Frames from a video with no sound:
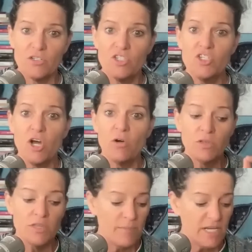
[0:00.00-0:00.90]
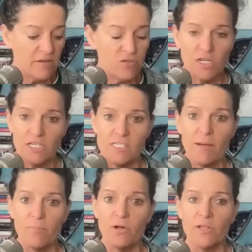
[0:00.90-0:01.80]
So let me give you an
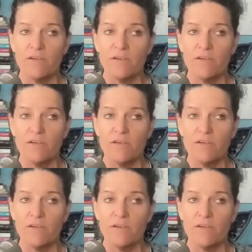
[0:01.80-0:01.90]
example.